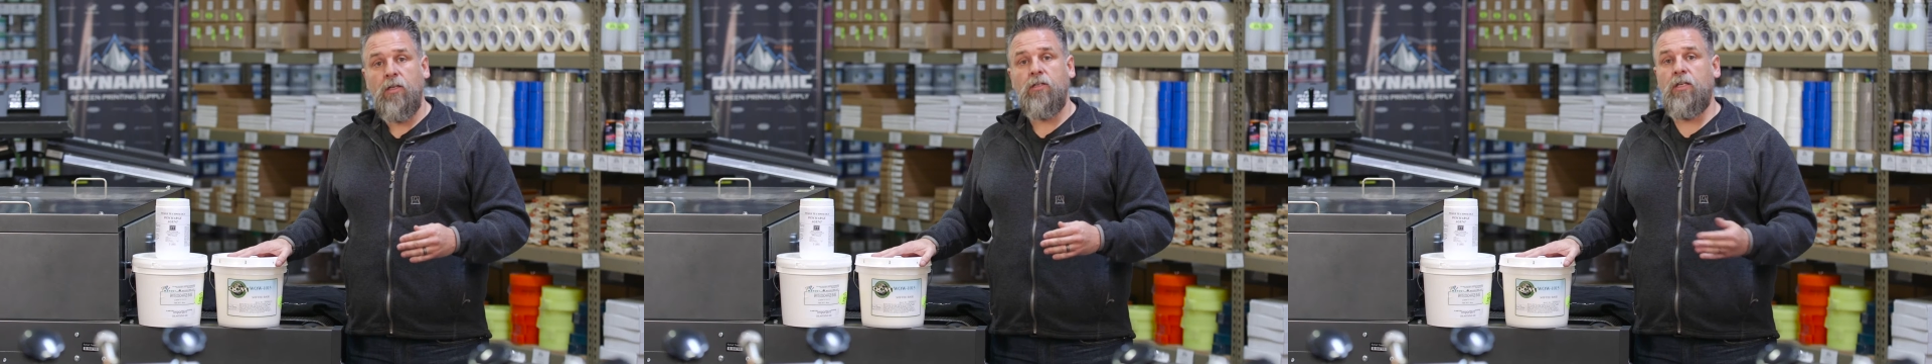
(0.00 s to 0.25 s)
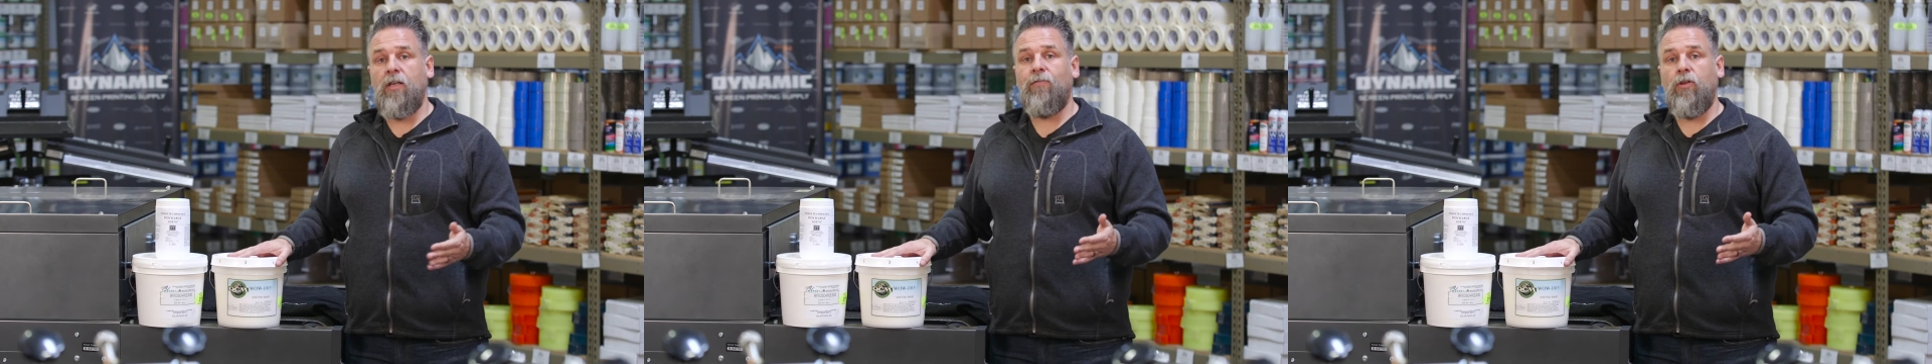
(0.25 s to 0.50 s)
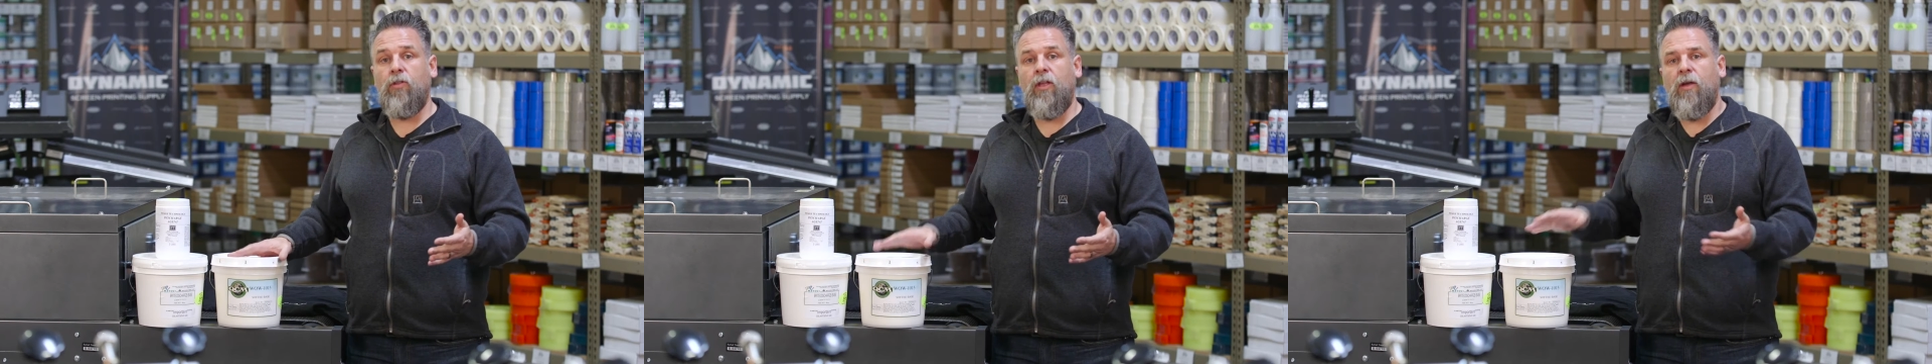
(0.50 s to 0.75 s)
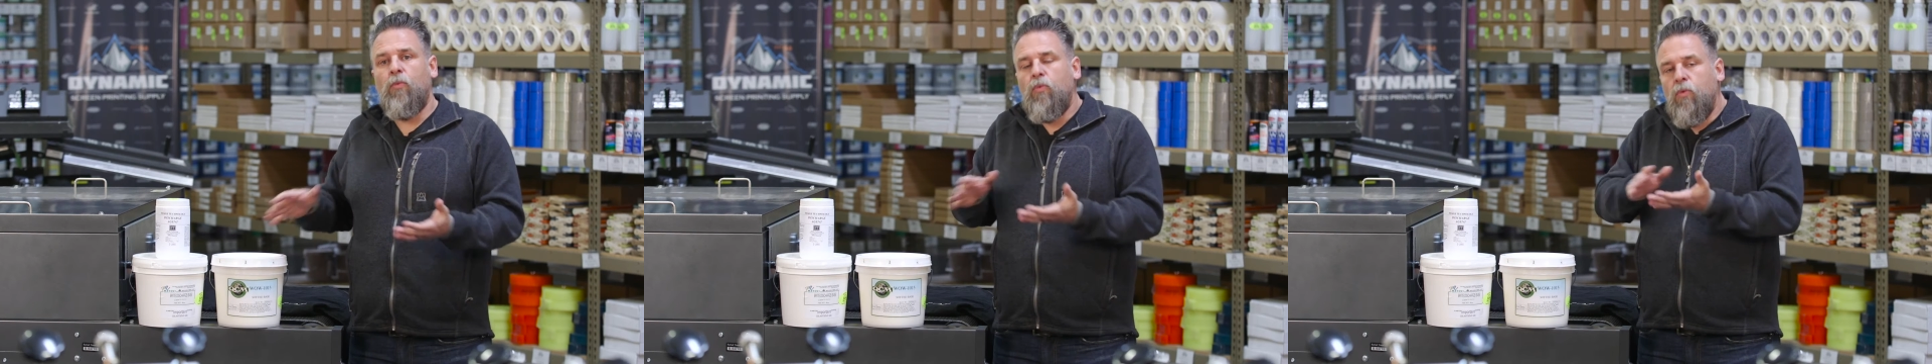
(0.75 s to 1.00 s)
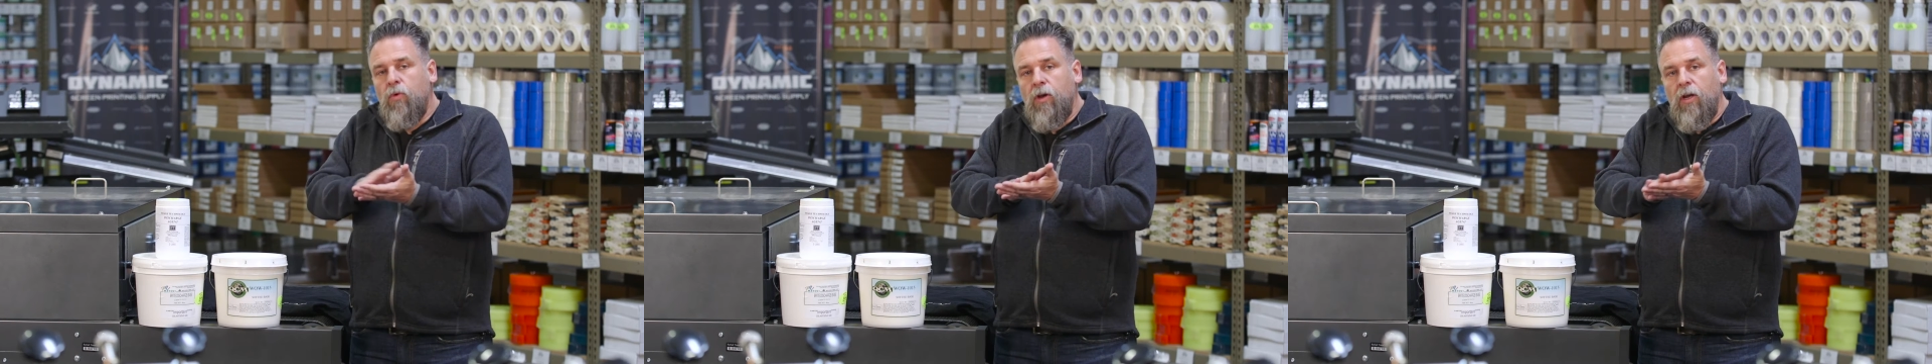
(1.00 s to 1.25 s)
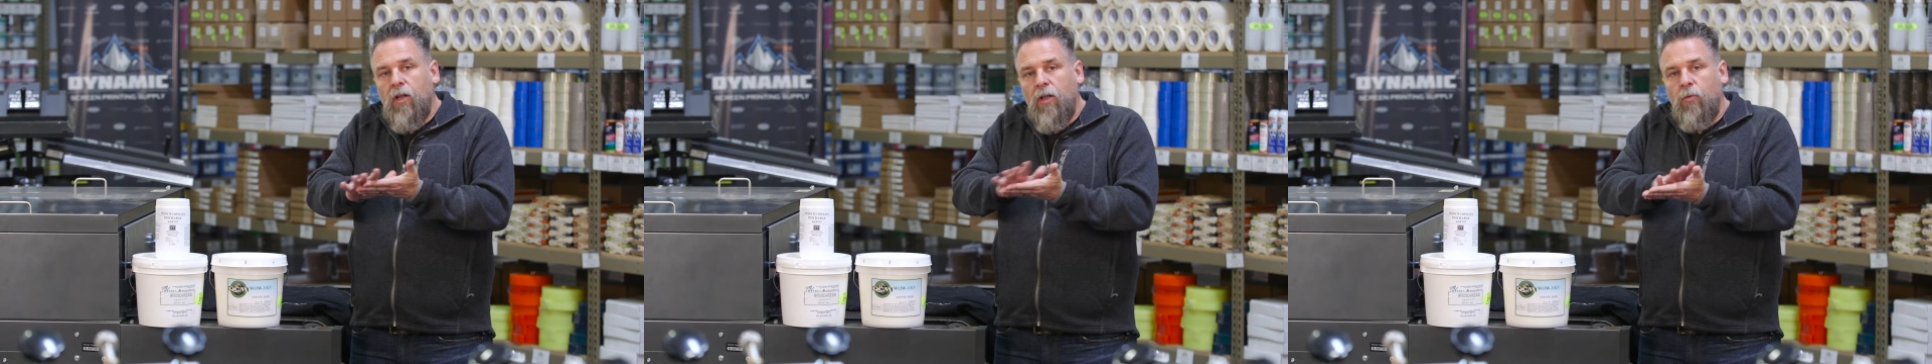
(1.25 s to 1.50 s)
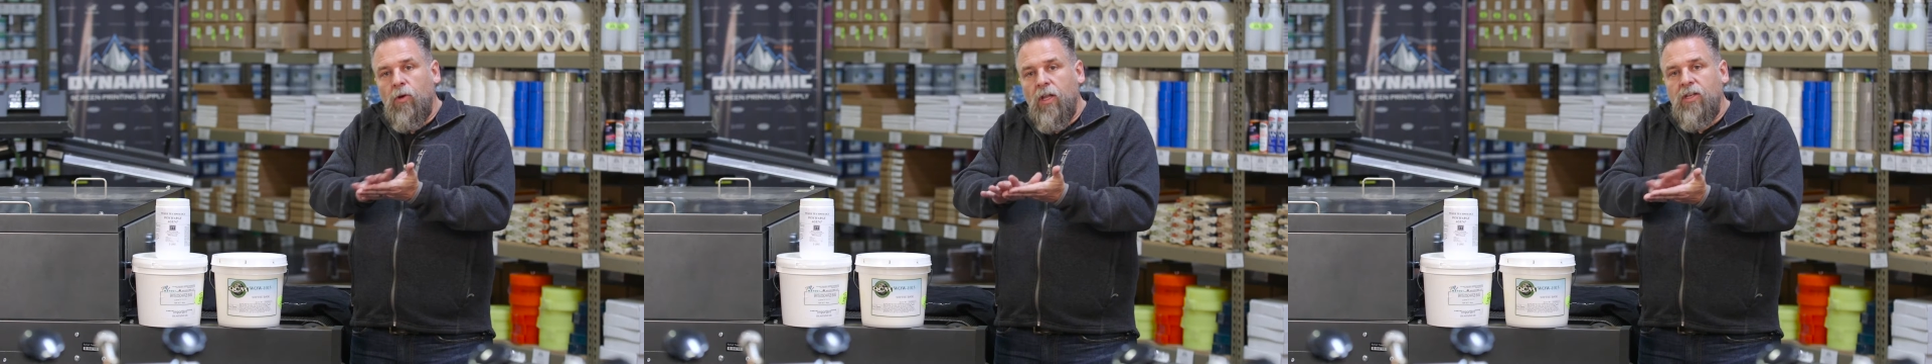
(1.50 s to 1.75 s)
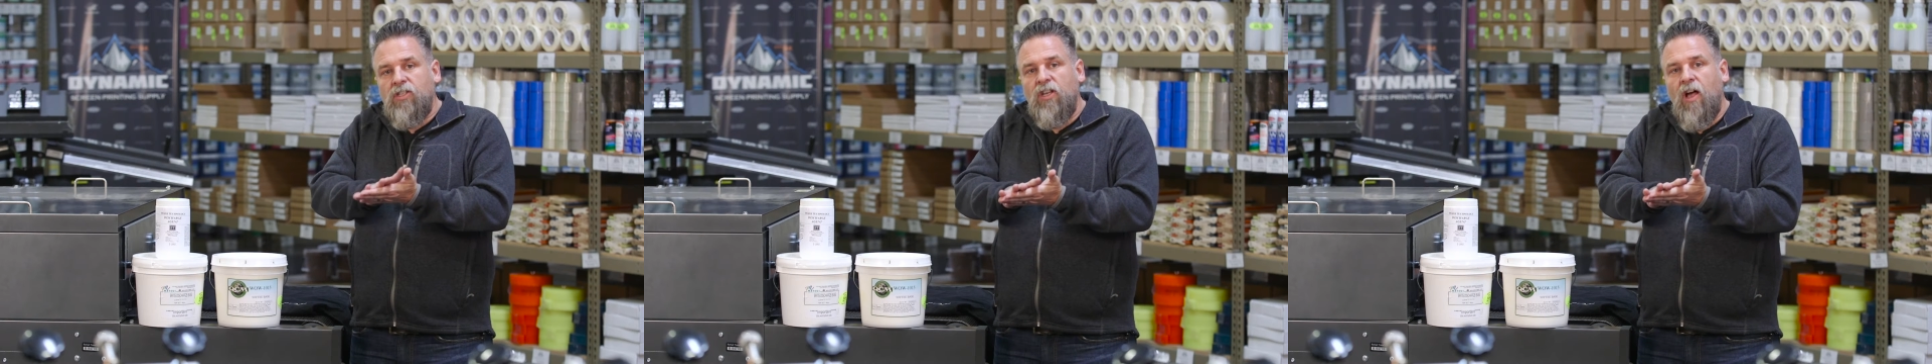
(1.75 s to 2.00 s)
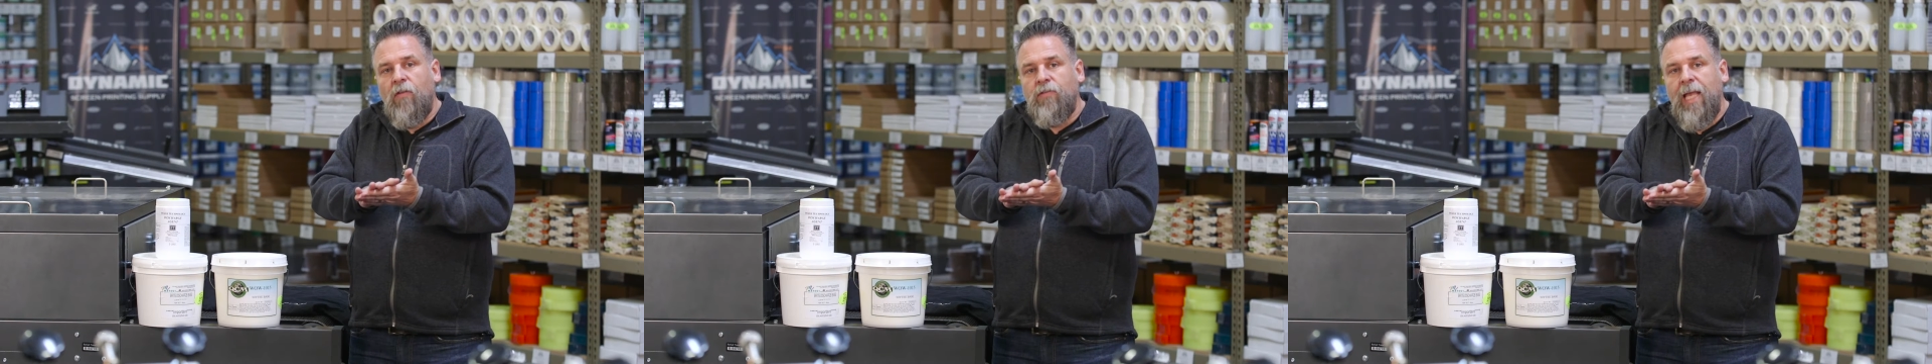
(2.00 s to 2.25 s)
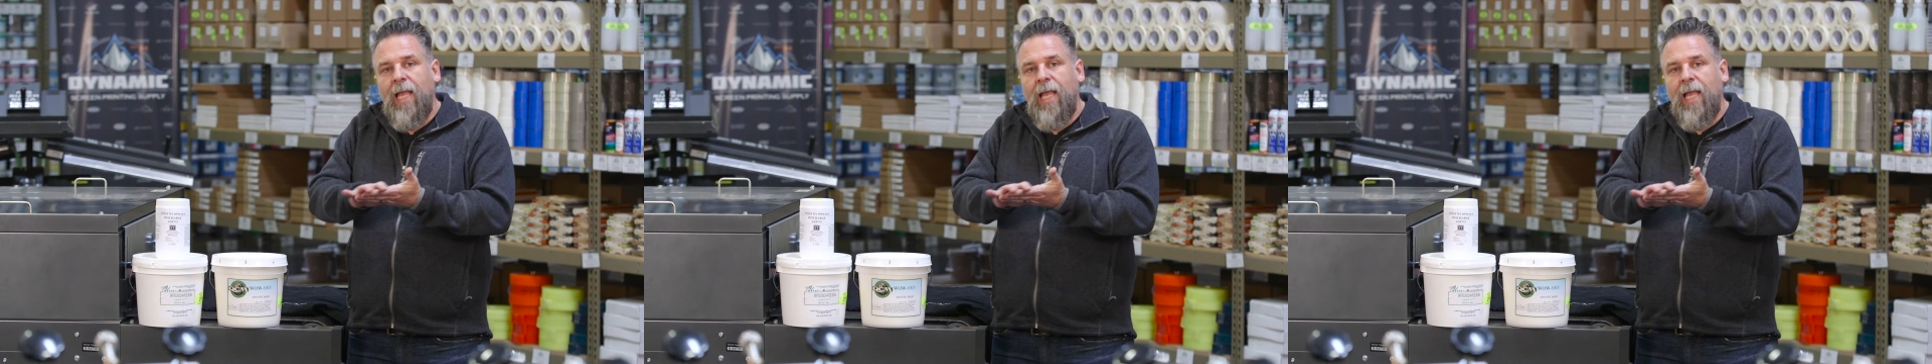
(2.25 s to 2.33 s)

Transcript: to give you the really, really soft